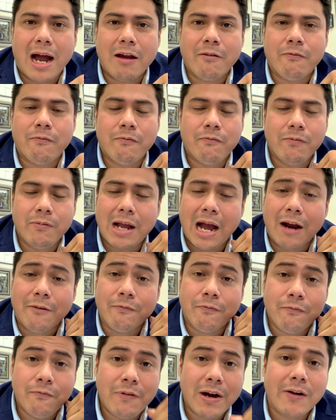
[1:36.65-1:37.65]
I got
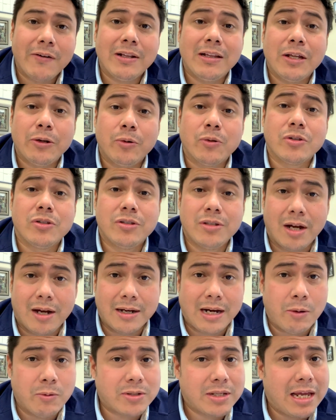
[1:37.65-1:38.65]
very little
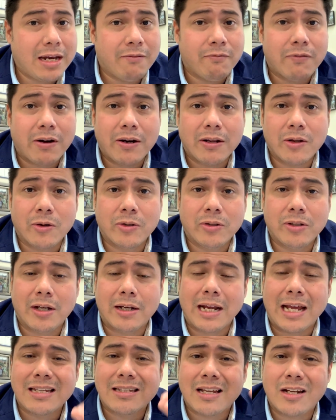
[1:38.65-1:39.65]
done. I was getting very little
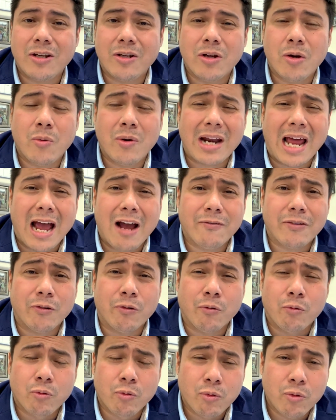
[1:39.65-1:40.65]
done. I said, you know what? I have to
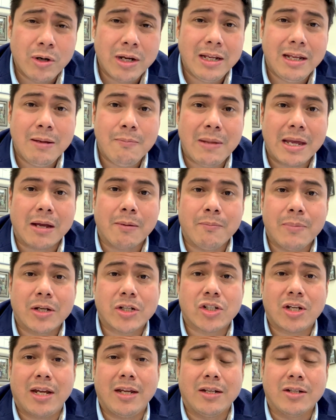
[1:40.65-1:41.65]
really make a
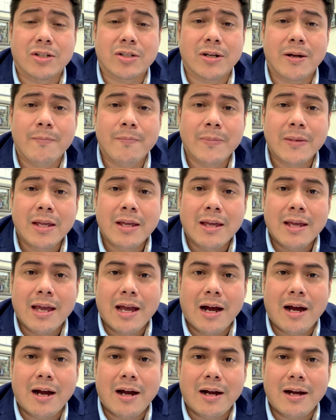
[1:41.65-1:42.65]
big change.
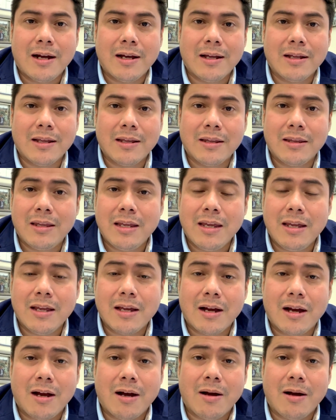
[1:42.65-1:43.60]
The